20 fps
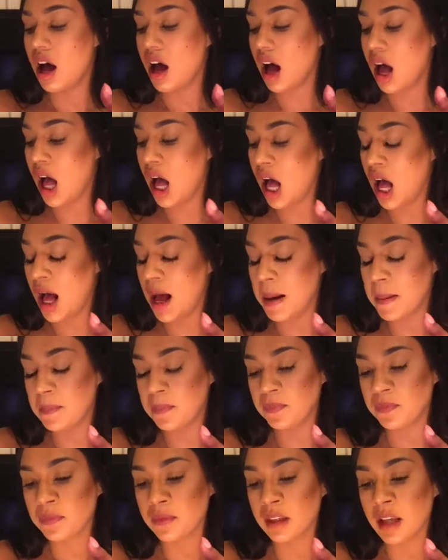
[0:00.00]

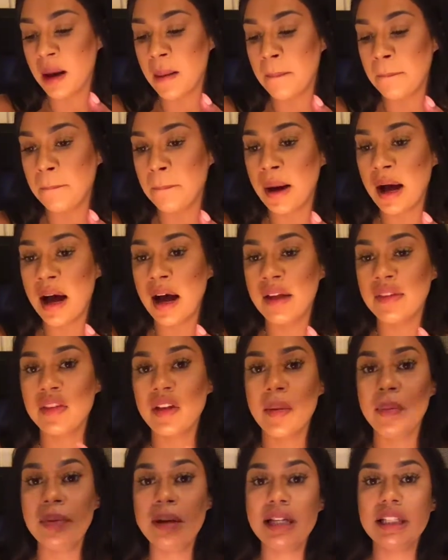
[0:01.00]
But
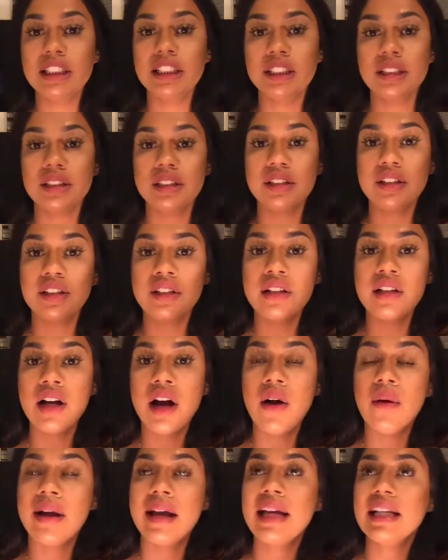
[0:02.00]
the bitch,
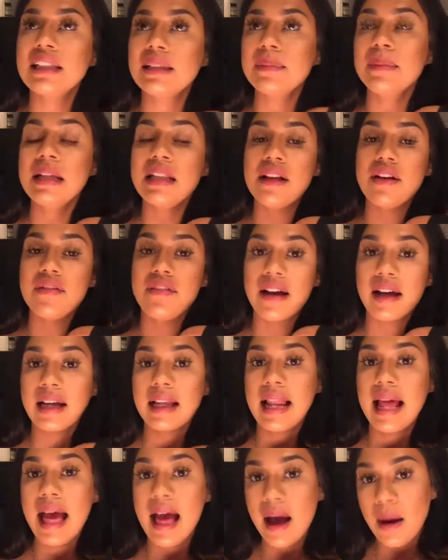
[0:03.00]
hits me in the
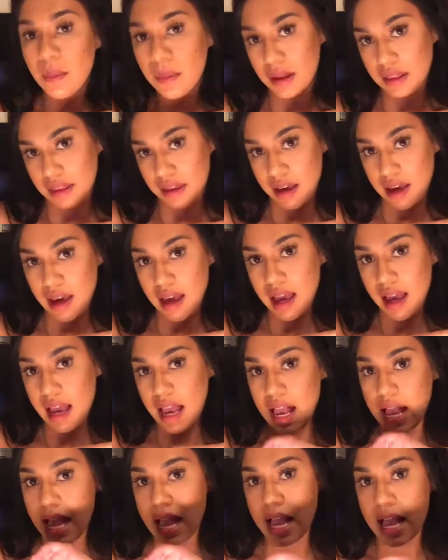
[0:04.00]
fucking head with it,
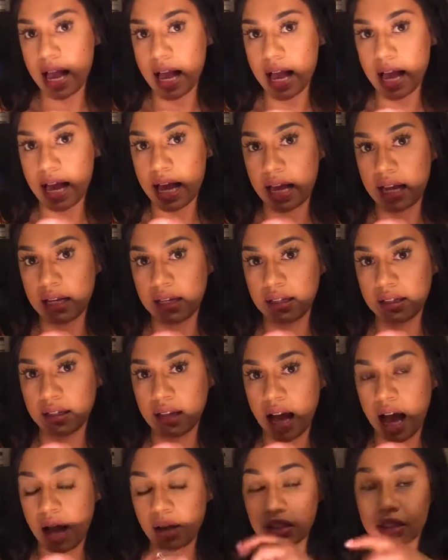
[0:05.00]
and
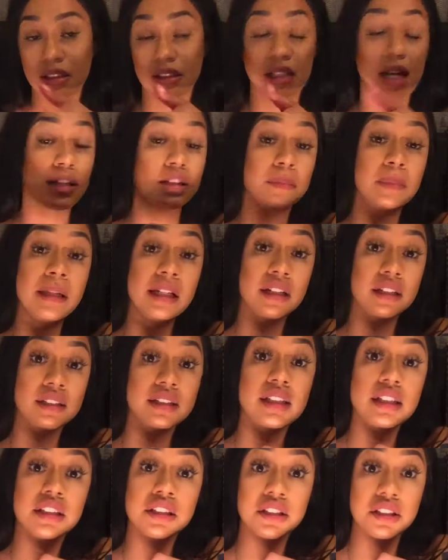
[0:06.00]
because I was beating her
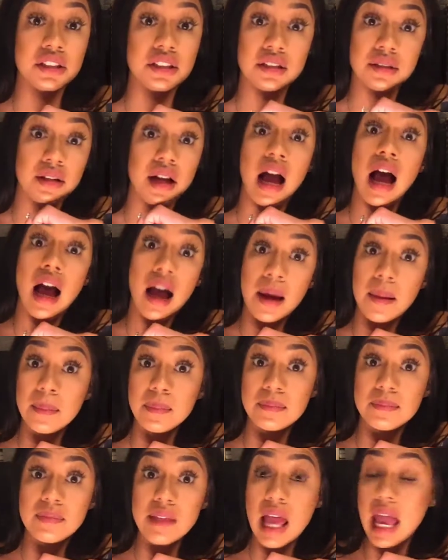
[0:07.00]
sisters up,
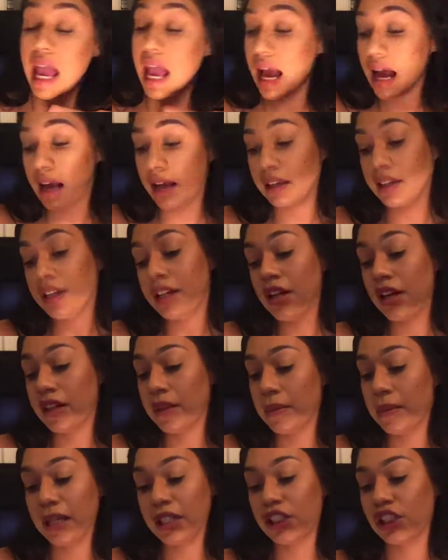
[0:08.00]
and
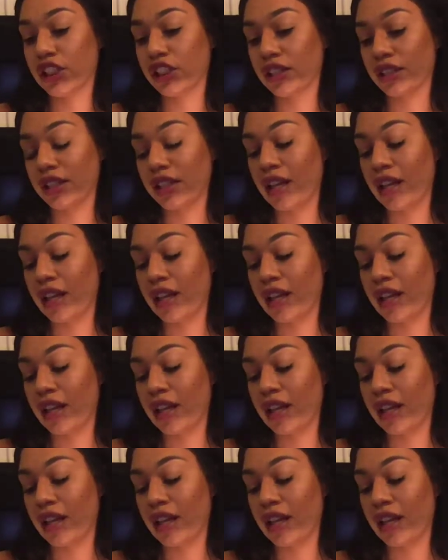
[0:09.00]
the bitch,